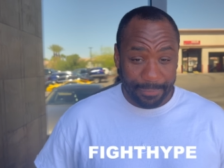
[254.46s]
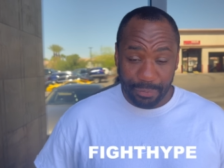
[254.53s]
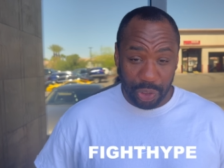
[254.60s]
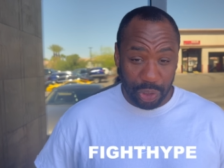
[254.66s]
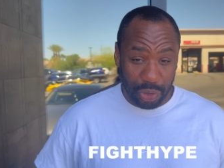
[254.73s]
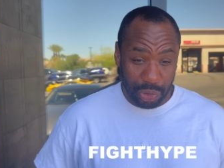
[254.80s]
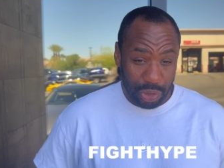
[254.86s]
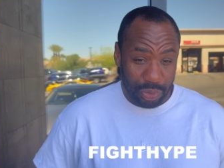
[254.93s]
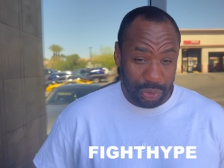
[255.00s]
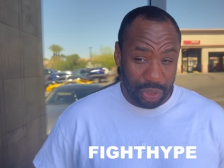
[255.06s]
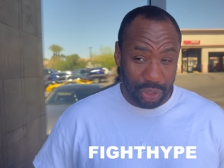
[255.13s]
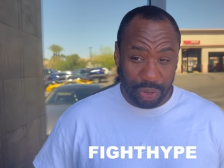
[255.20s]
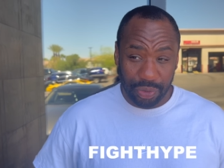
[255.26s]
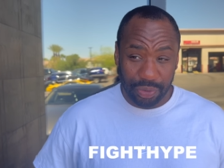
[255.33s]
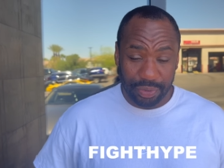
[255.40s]
You don't know what
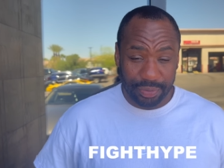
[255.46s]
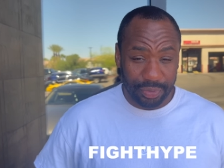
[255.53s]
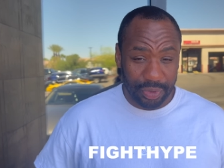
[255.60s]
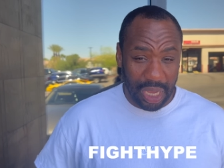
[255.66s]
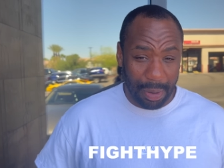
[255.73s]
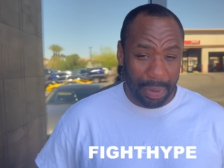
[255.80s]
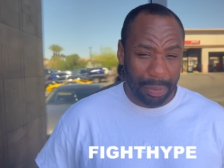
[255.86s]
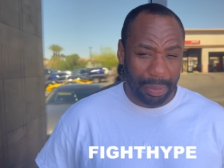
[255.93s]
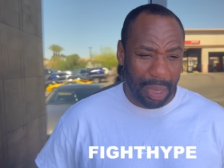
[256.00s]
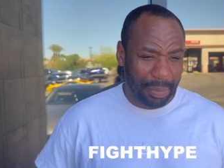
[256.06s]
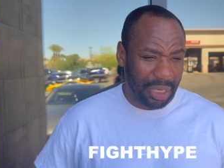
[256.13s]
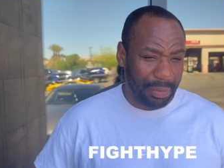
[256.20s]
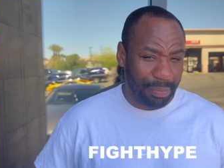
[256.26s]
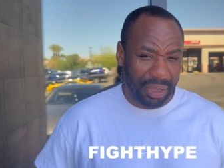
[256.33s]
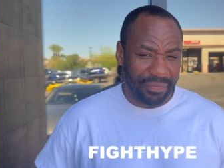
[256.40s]
to do. How, how
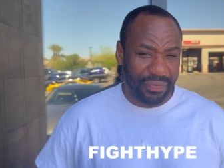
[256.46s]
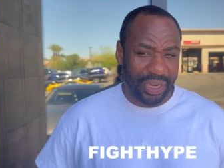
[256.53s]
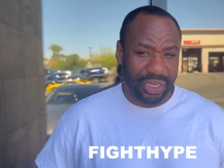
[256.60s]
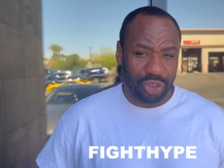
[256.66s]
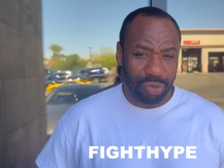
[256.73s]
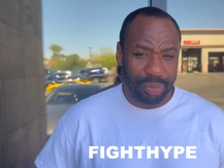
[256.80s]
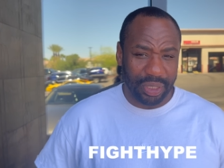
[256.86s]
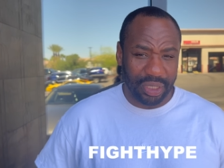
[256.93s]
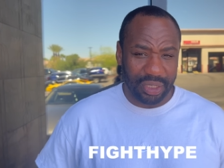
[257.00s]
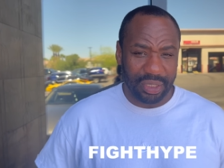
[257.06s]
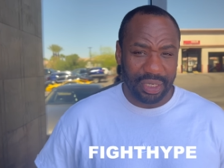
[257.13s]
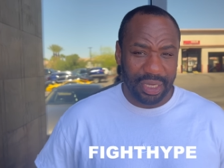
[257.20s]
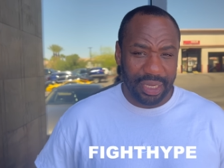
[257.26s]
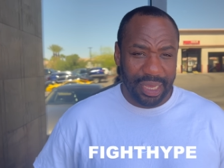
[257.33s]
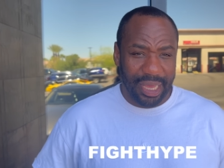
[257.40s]
many big fights you been in?
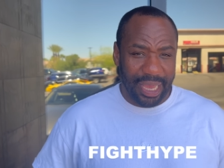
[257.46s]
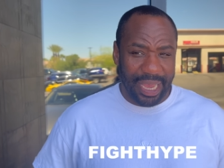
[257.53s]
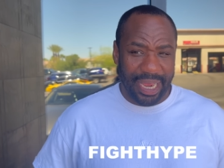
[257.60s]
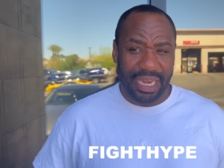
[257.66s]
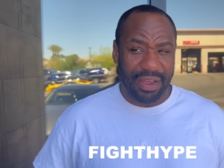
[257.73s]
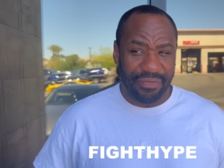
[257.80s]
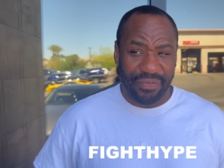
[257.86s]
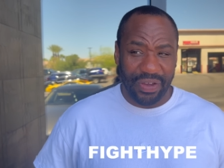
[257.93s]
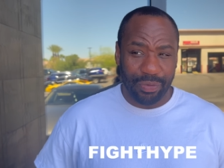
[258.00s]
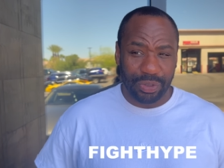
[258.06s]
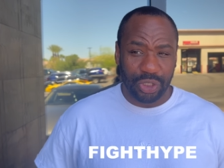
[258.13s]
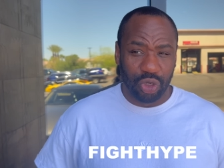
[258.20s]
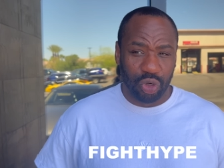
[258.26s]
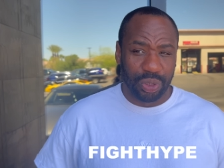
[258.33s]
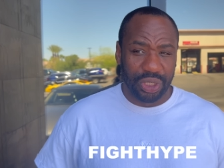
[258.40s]
And that fight
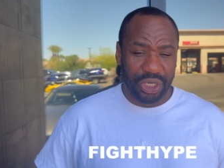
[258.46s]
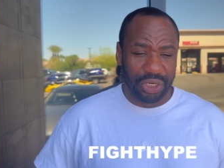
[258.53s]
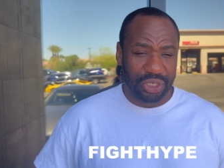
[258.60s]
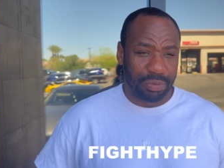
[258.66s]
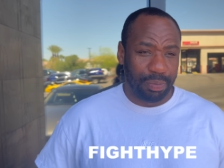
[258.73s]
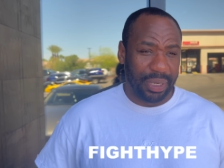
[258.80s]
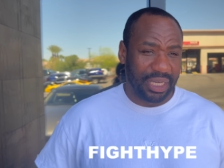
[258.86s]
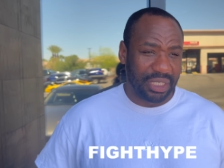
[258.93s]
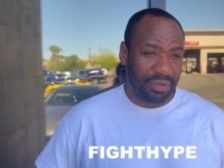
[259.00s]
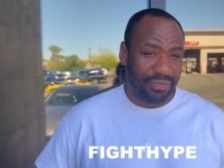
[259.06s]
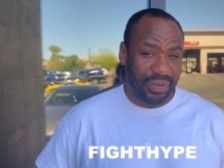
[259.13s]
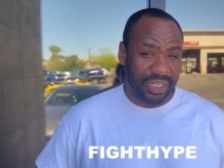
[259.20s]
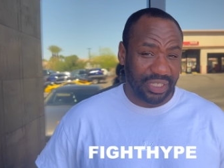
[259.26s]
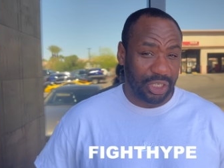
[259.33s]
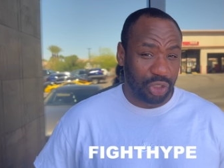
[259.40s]
was nowhere near as big as the
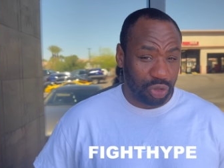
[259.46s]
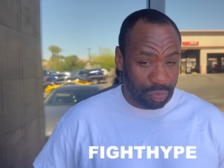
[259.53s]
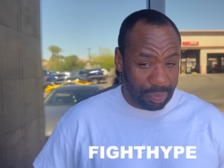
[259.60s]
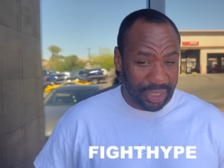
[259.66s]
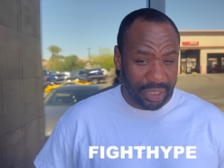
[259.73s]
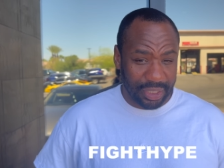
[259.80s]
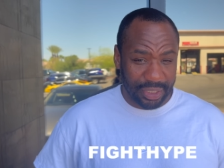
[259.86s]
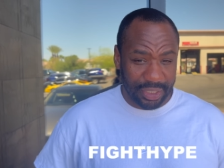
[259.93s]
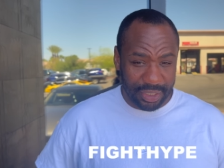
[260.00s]
fights that you've been in.